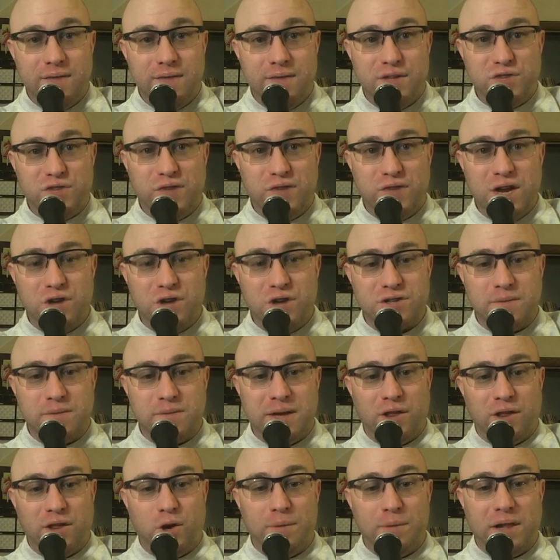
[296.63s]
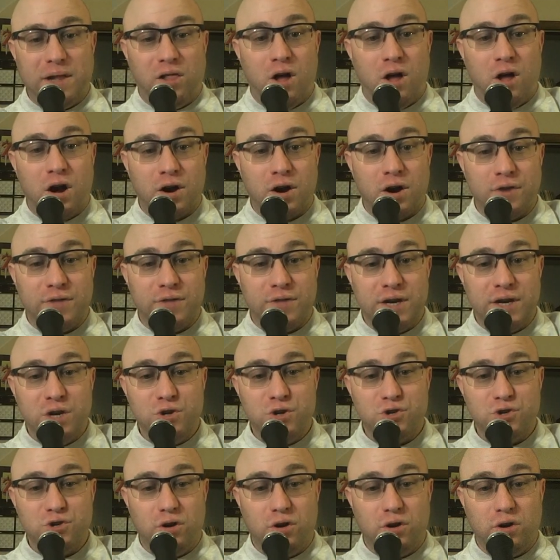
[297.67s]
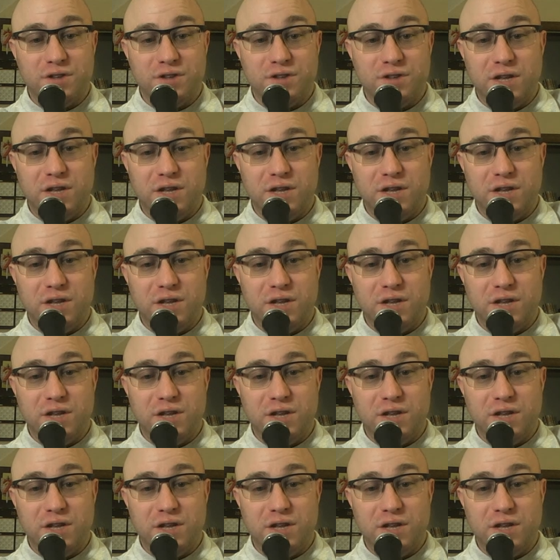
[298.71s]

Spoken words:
This video is going to be a little bit longer than usual because